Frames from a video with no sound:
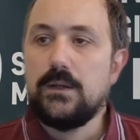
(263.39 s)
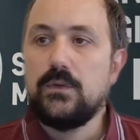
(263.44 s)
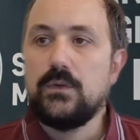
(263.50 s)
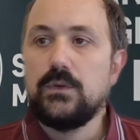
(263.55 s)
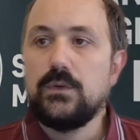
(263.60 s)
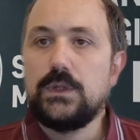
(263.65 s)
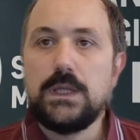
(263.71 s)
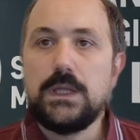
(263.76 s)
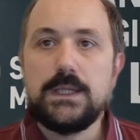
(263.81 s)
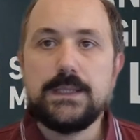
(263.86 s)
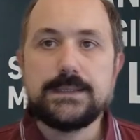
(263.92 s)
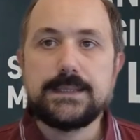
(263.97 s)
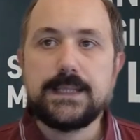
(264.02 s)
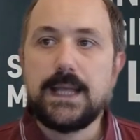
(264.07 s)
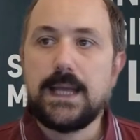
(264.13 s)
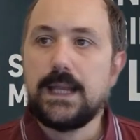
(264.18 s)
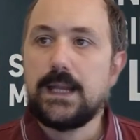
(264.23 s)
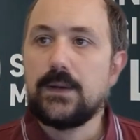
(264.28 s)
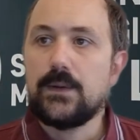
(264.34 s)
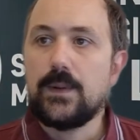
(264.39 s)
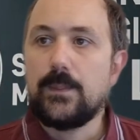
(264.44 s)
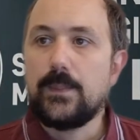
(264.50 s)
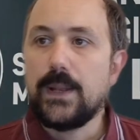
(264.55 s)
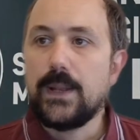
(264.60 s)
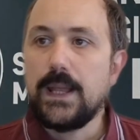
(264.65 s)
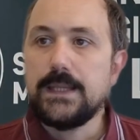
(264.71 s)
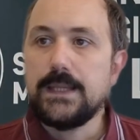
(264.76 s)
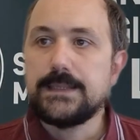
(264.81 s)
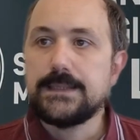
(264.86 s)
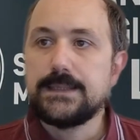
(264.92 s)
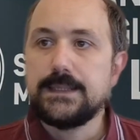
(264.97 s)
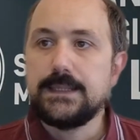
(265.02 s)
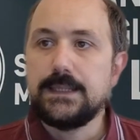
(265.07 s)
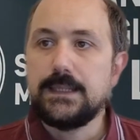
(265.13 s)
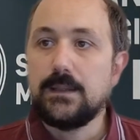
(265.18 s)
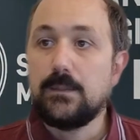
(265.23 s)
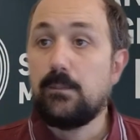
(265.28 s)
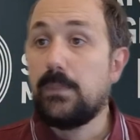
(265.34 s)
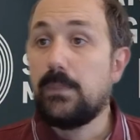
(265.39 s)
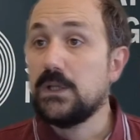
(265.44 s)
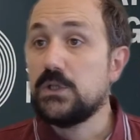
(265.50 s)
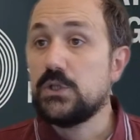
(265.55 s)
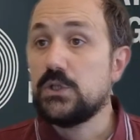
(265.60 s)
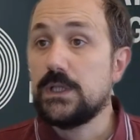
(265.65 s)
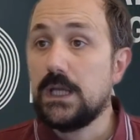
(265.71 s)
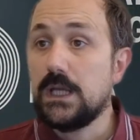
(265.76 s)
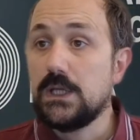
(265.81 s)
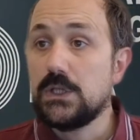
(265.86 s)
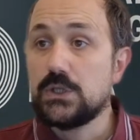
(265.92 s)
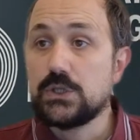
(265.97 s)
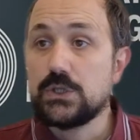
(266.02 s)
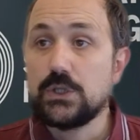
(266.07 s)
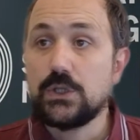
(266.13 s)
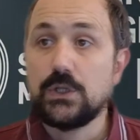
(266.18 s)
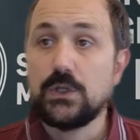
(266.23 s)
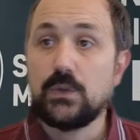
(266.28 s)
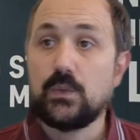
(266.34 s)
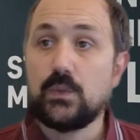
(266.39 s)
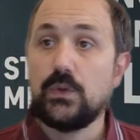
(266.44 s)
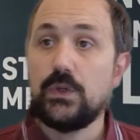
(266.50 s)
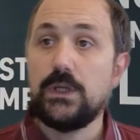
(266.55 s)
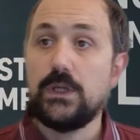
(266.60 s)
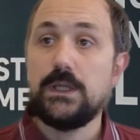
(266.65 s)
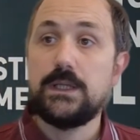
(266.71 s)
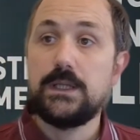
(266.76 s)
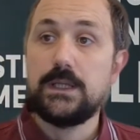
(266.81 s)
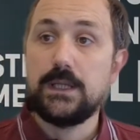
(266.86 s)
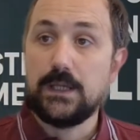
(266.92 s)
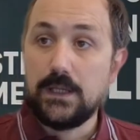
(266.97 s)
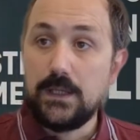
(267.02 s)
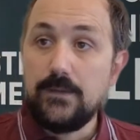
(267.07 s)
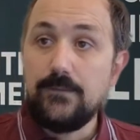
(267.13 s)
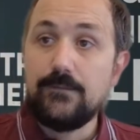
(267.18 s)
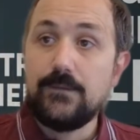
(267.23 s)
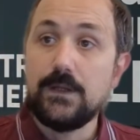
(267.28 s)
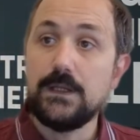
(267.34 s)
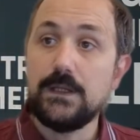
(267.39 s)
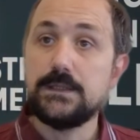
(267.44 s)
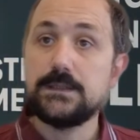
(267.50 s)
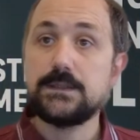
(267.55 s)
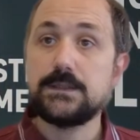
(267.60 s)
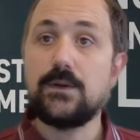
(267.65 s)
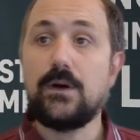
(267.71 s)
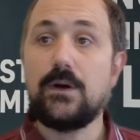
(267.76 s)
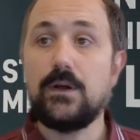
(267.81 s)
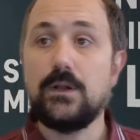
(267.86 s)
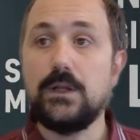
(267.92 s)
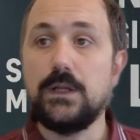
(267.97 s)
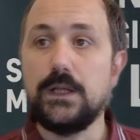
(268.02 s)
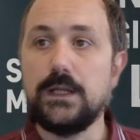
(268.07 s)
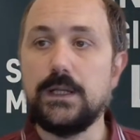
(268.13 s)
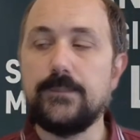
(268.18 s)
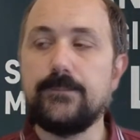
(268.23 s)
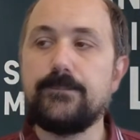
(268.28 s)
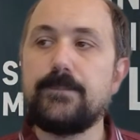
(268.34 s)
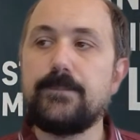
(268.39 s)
do things like replacing pagination with infinite scrolling.